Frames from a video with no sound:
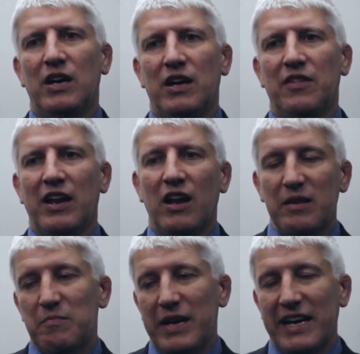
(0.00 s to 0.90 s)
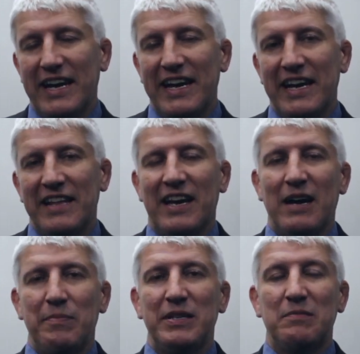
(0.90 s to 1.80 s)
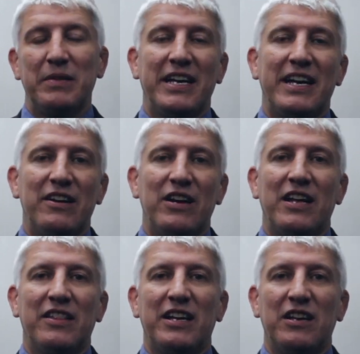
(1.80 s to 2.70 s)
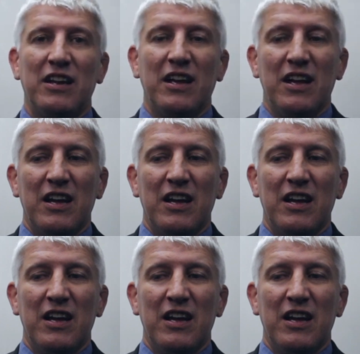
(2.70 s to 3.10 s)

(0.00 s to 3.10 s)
Uh, they like being here, they're happy to be here, and then